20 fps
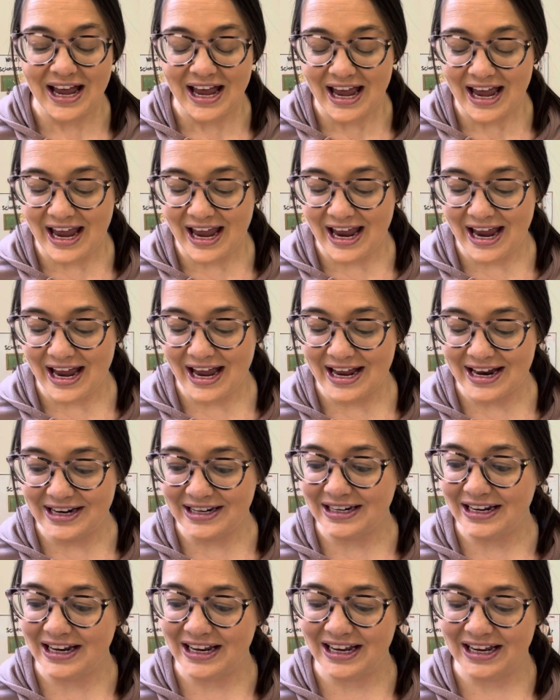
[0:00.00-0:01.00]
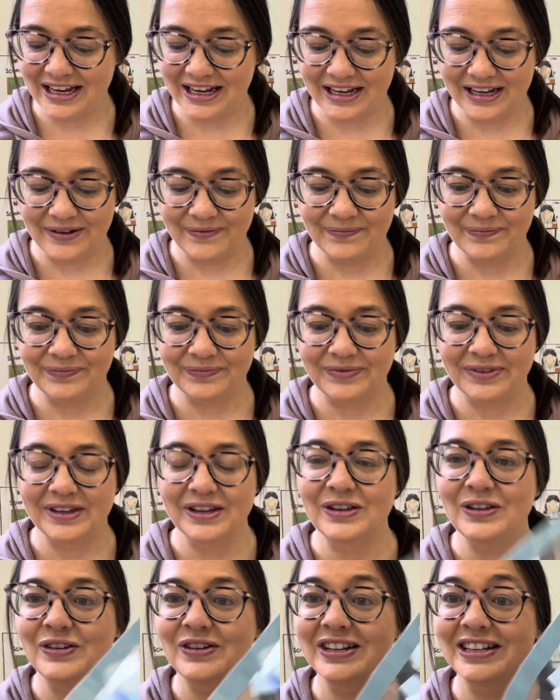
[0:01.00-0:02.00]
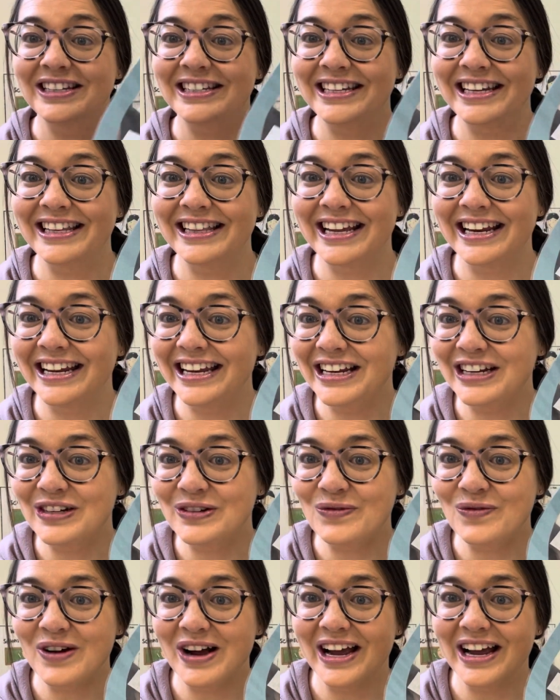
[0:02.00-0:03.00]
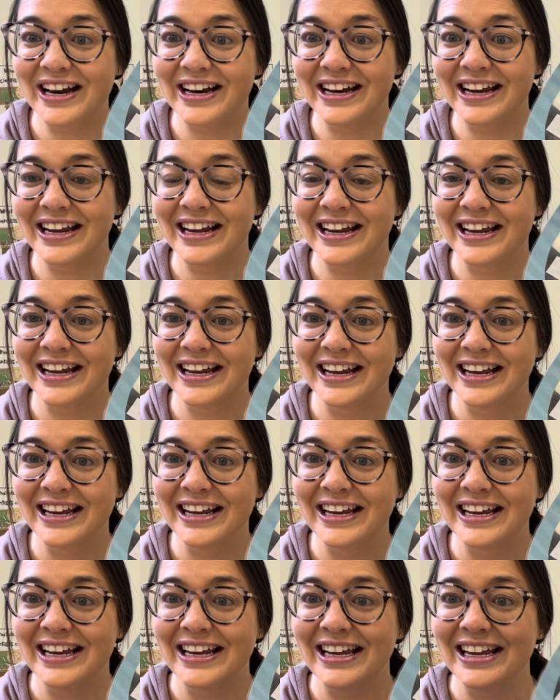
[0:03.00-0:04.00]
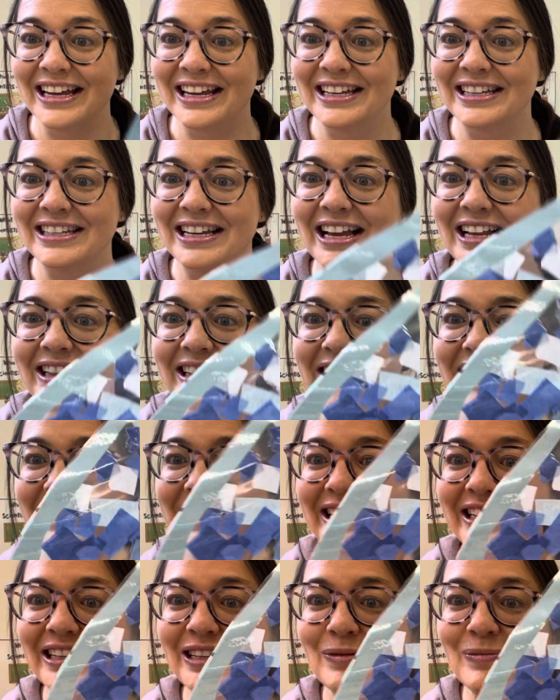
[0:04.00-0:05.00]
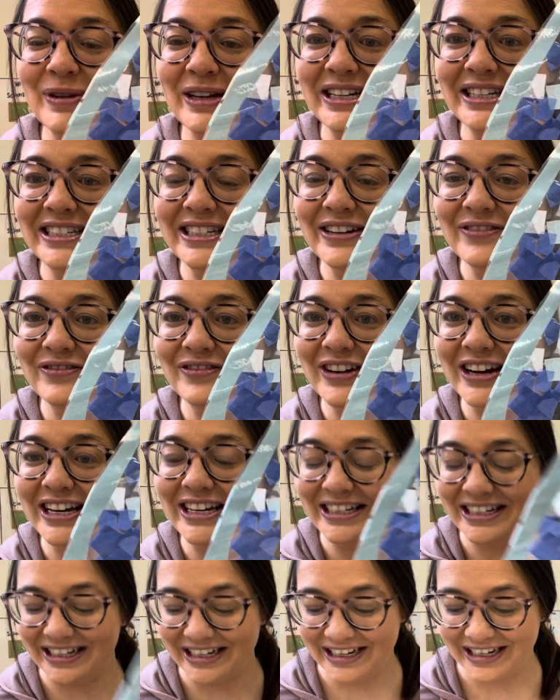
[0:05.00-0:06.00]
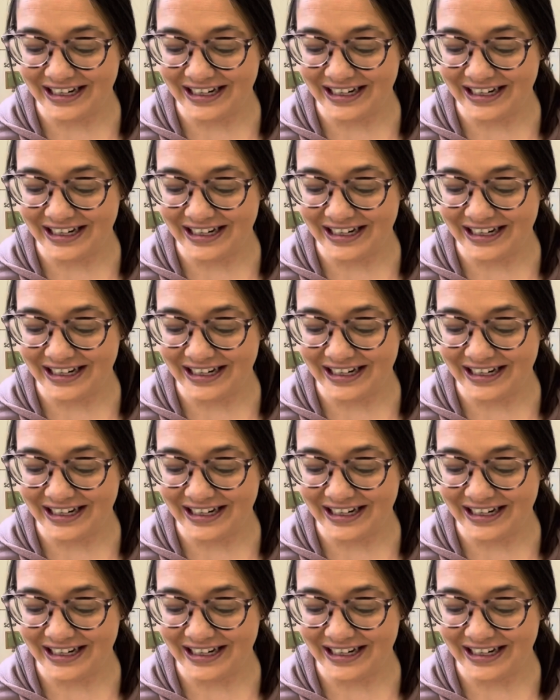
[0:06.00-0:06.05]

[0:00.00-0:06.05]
And you can see that each one is a little bit different.